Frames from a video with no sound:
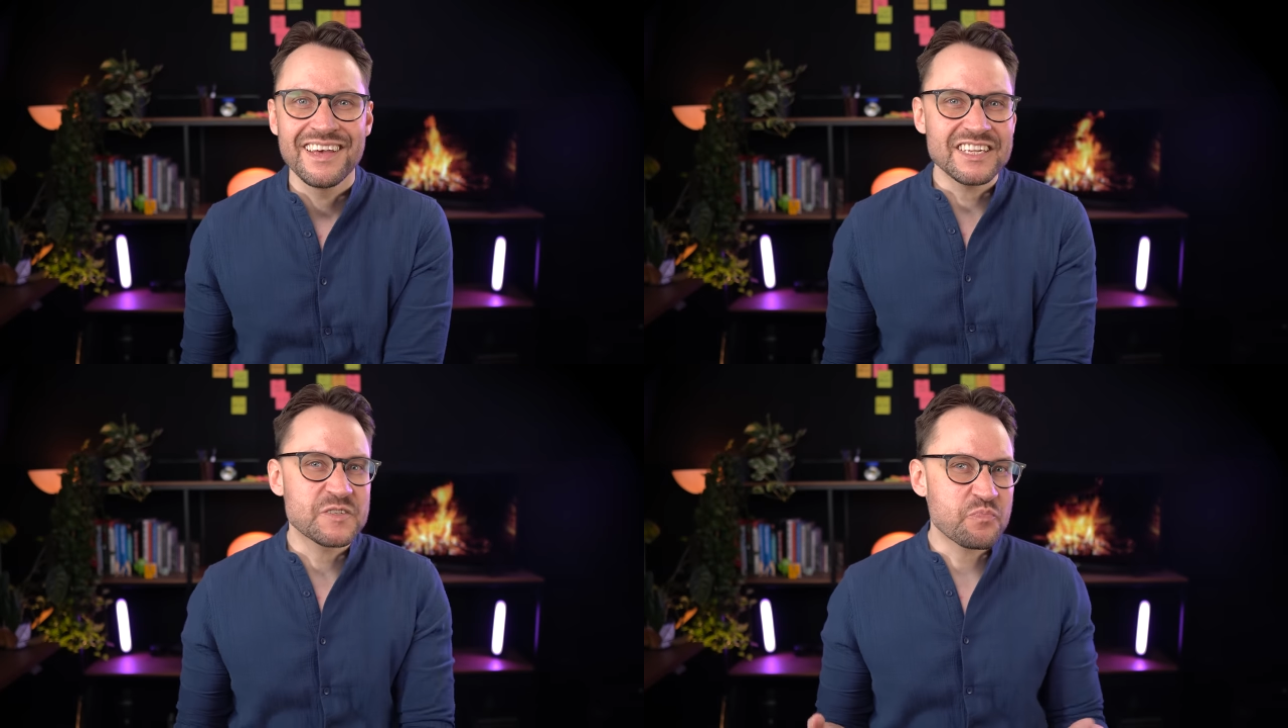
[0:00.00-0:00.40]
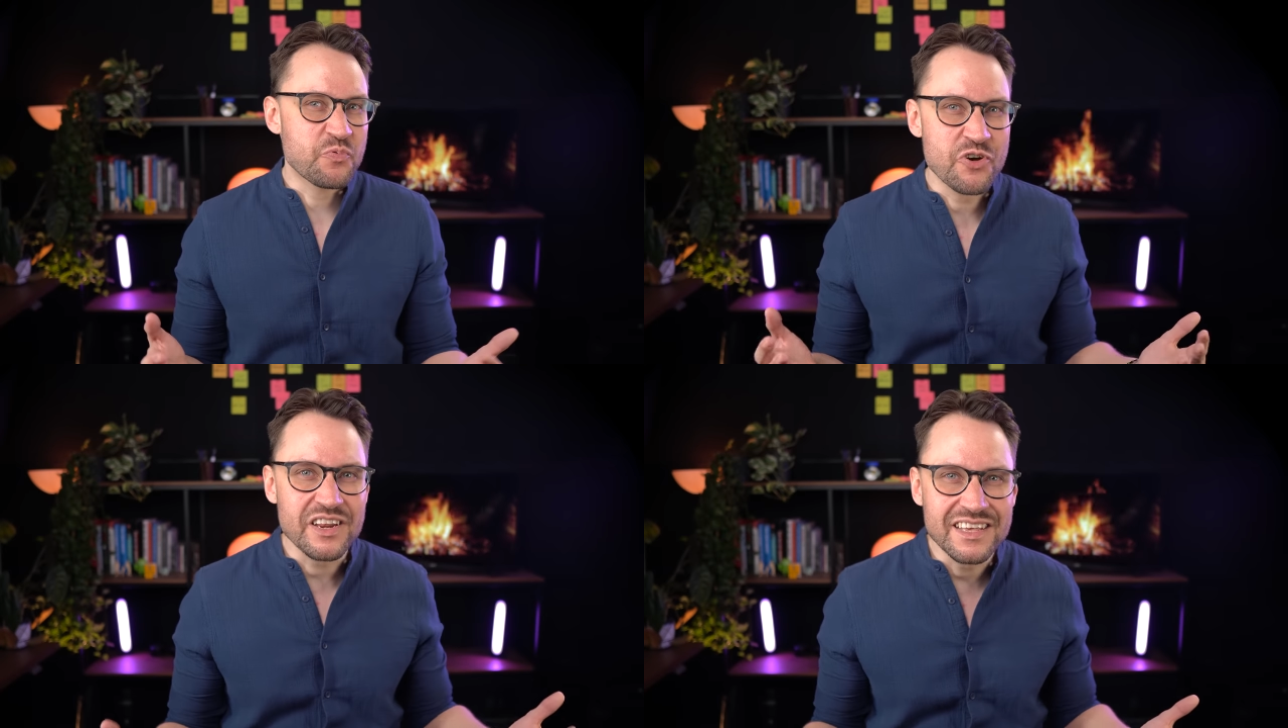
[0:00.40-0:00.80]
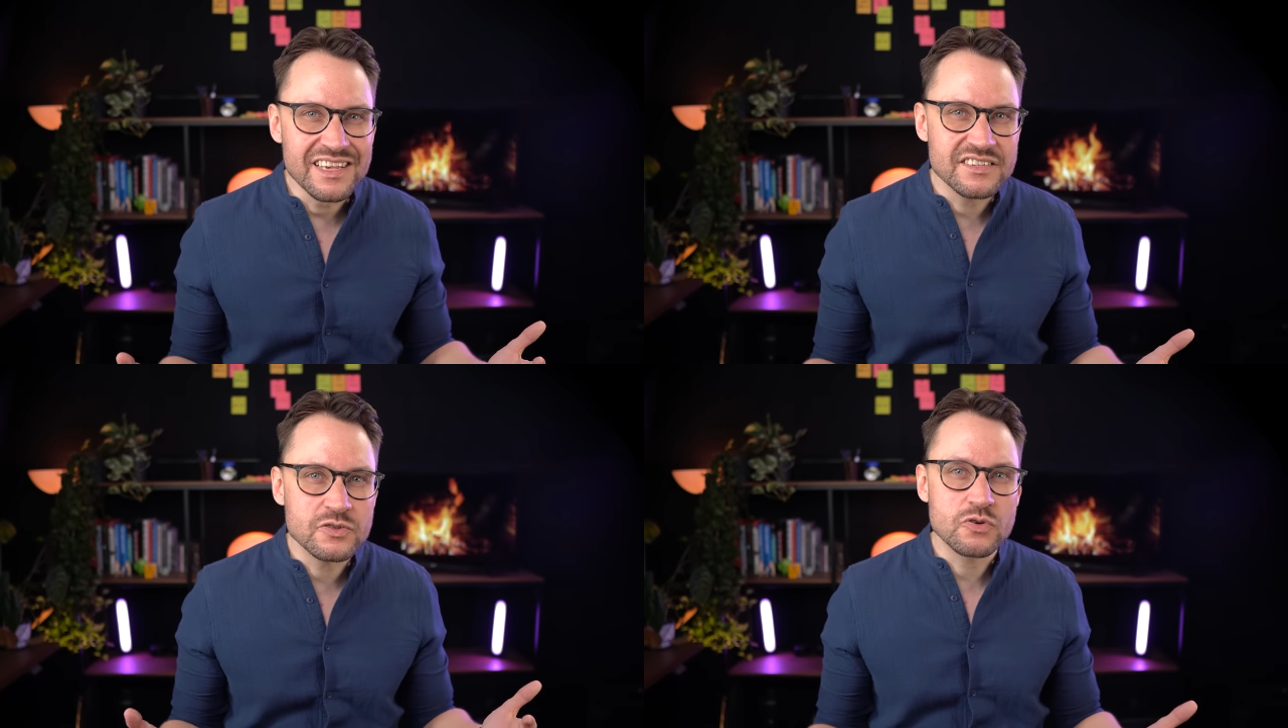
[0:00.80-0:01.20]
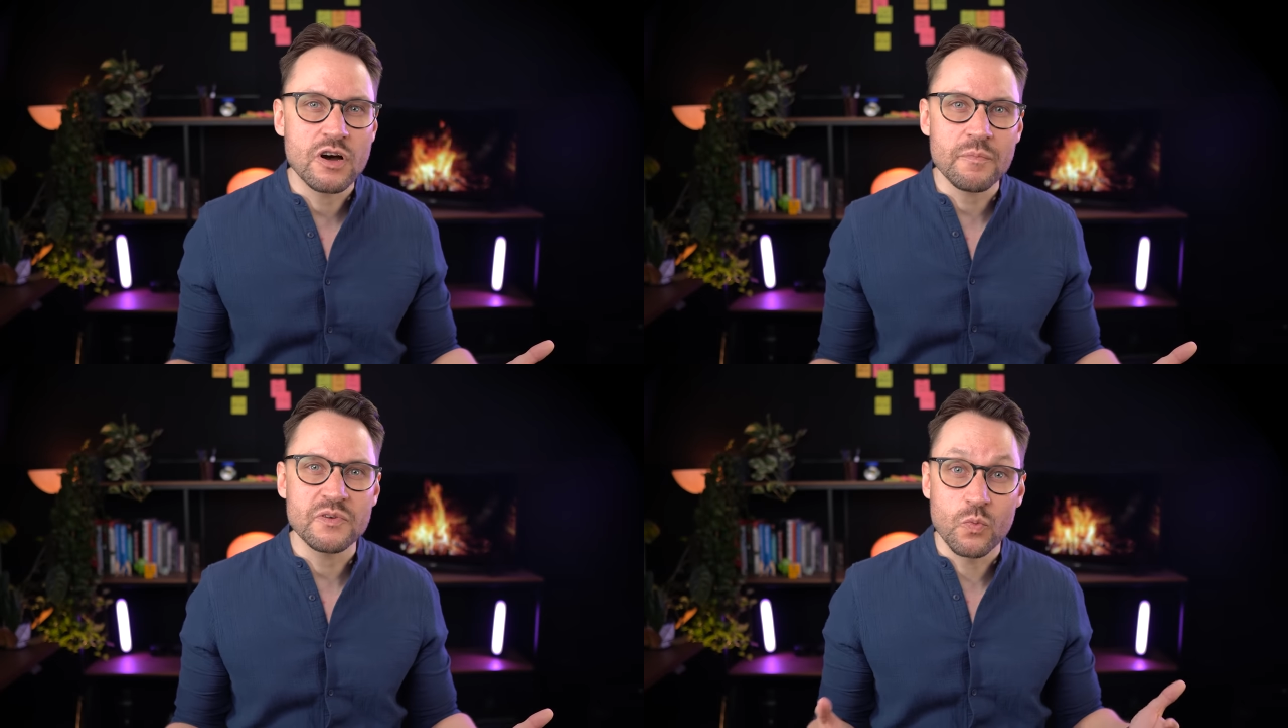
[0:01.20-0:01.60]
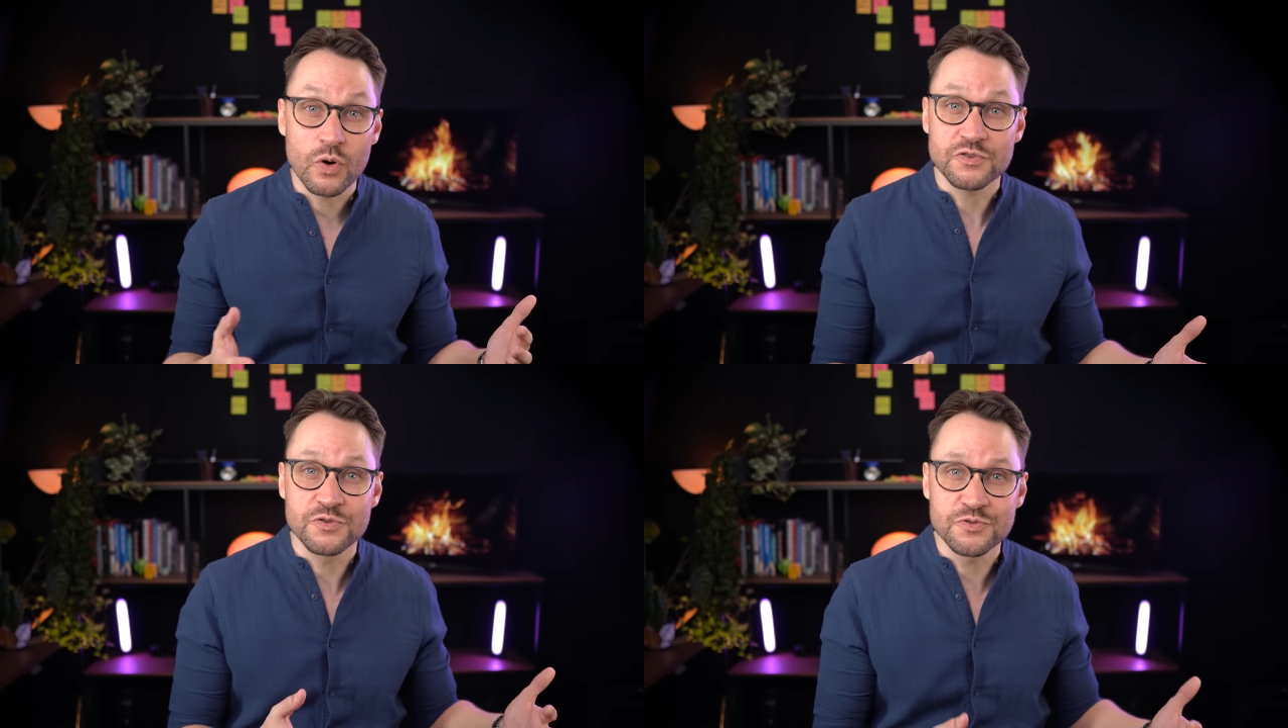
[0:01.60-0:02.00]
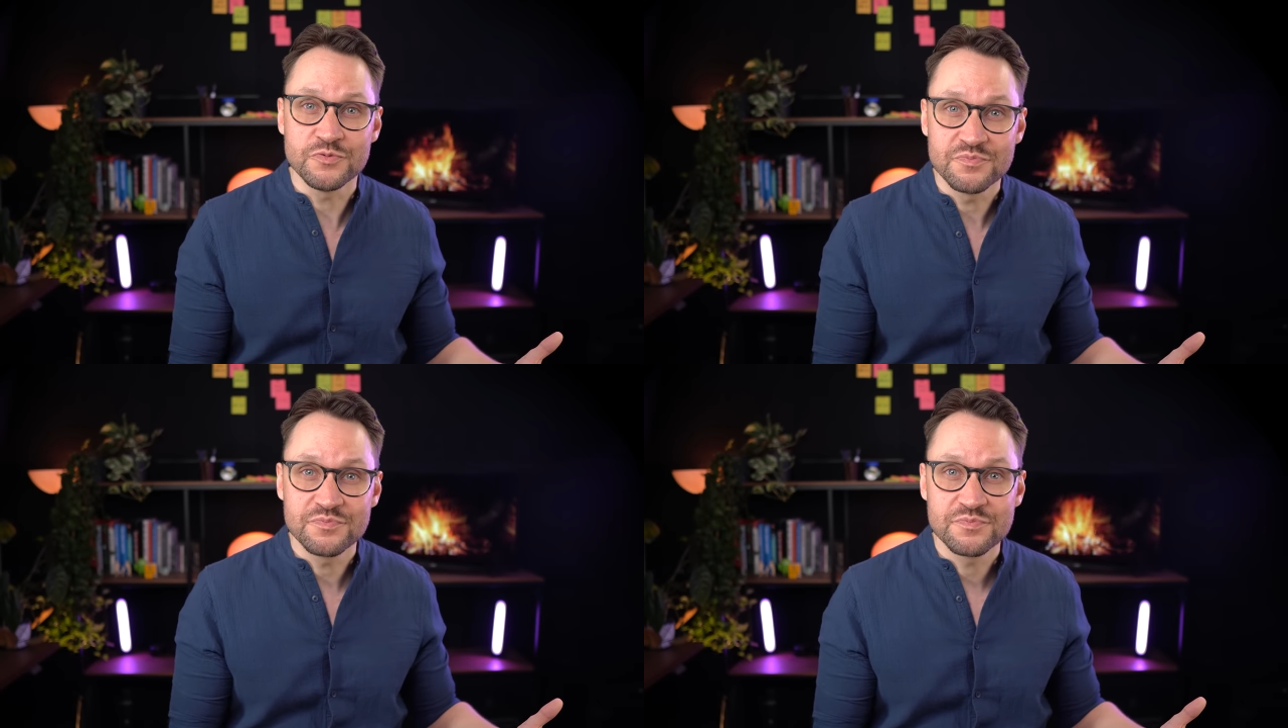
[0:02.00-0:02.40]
it's pretty easy to copy what you do.